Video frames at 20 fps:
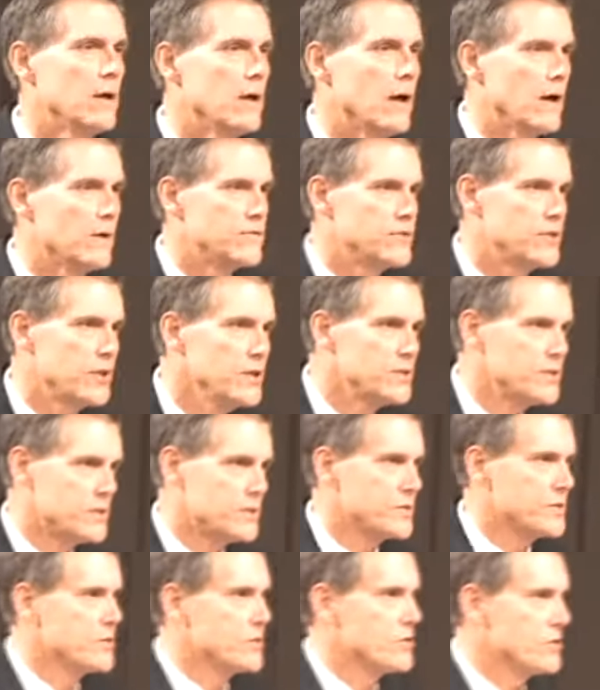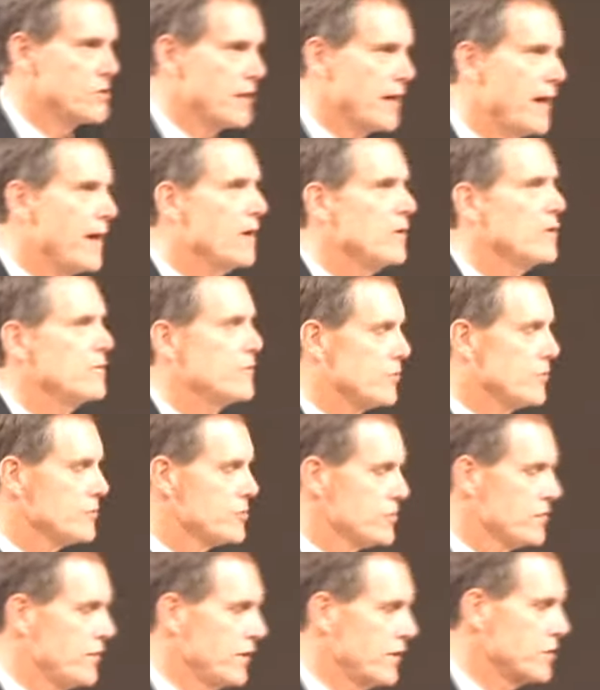of Jesus, the count of the
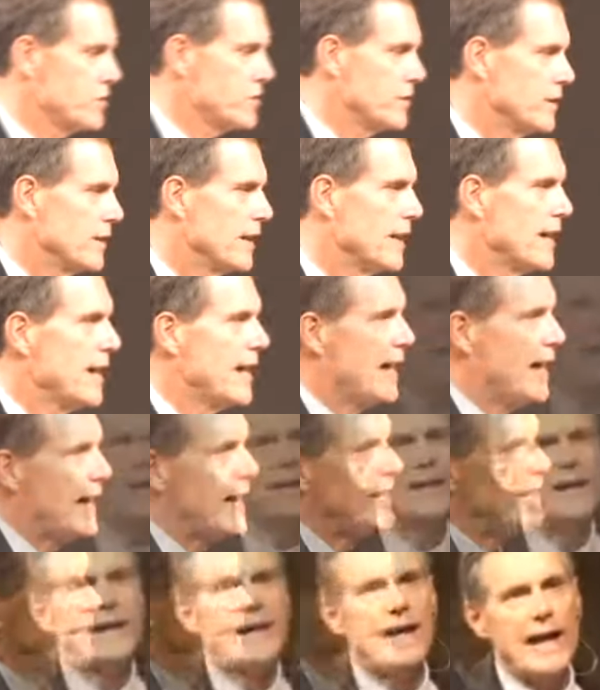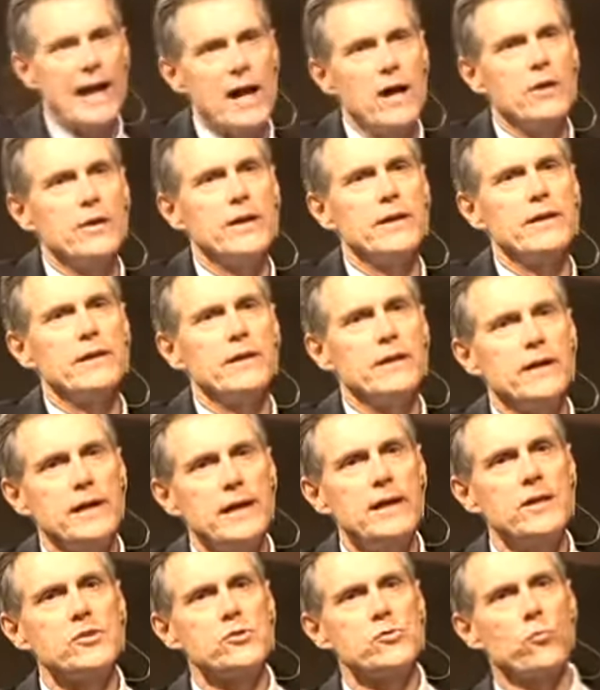crucifixion. And I counted
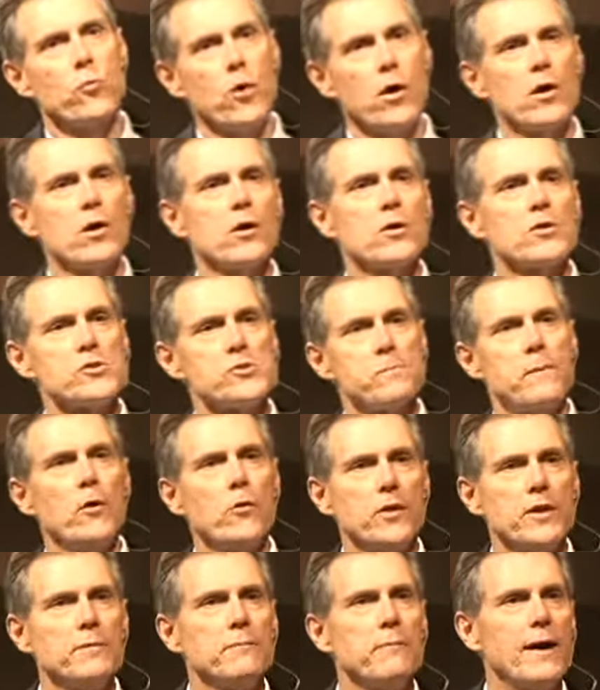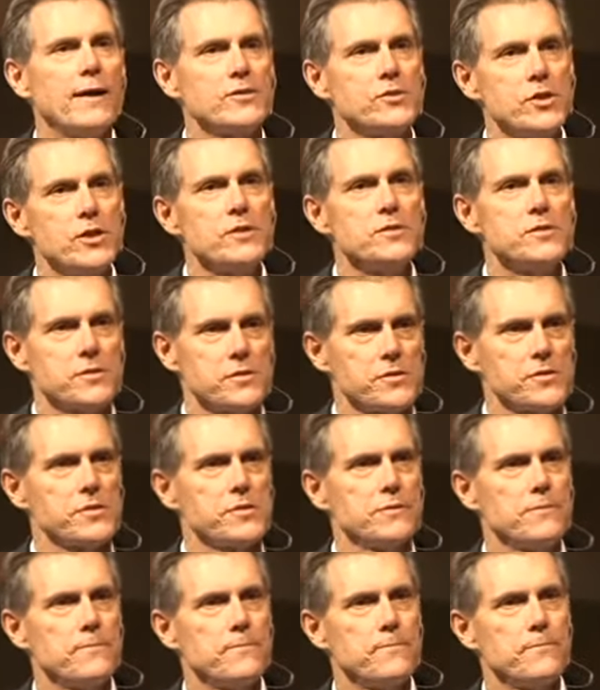each word spoken by Jesus.